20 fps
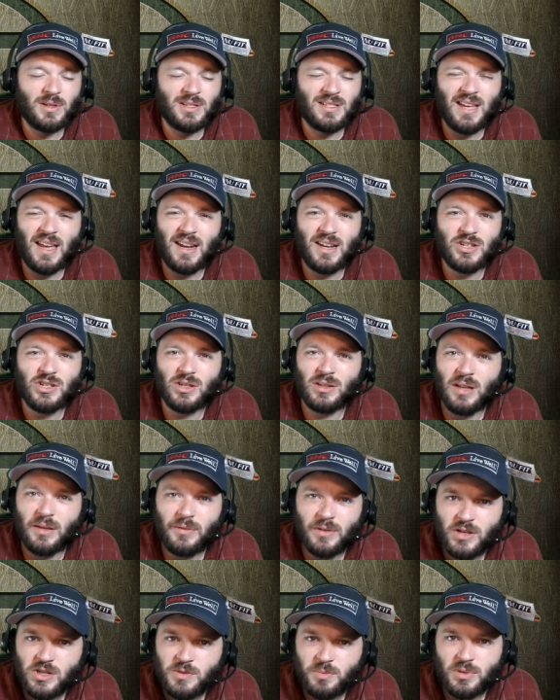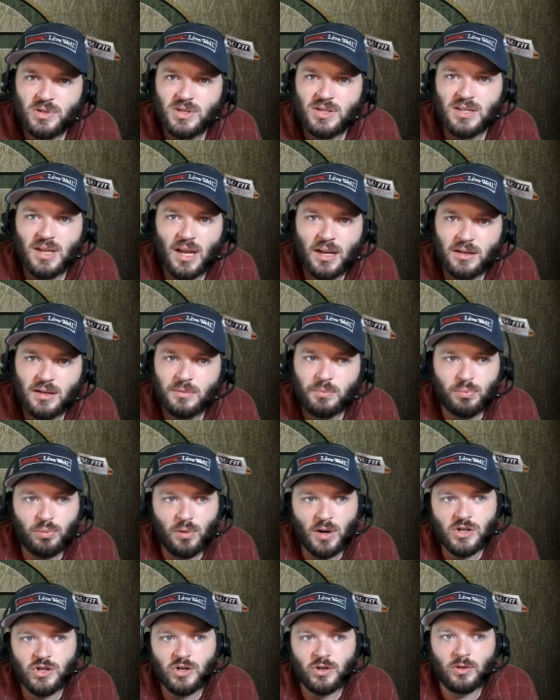10ish, 11ish percent
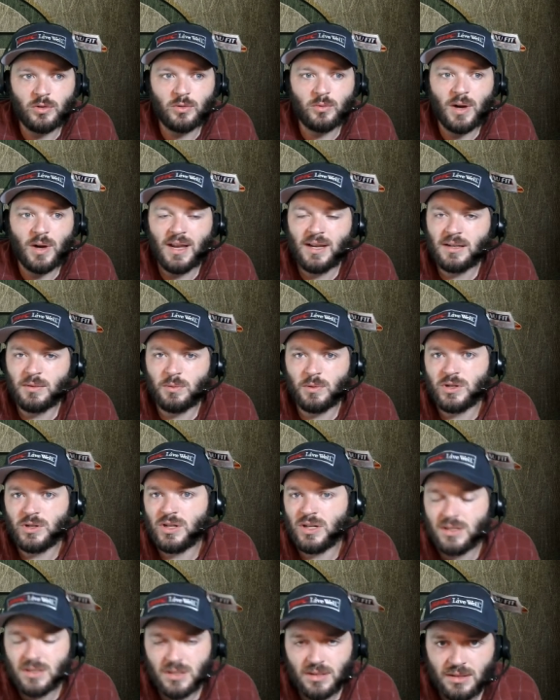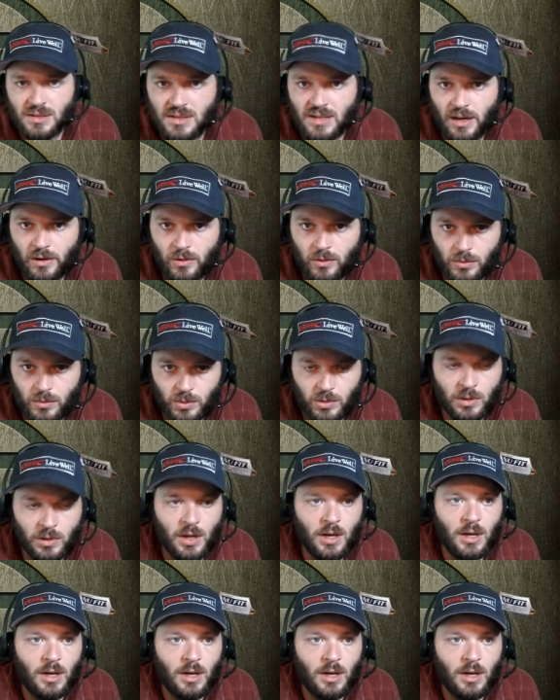pressure rate, which isn't terrible.